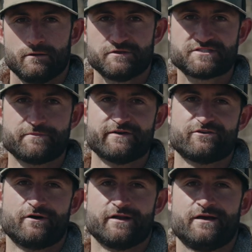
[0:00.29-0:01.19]
What's up
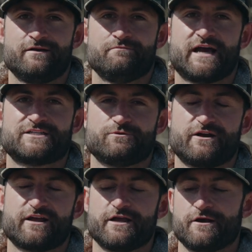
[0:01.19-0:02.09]
everyone, Max
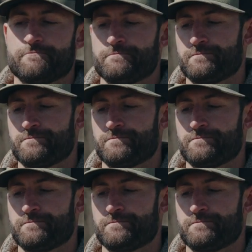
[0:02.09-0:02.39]
Weirda here.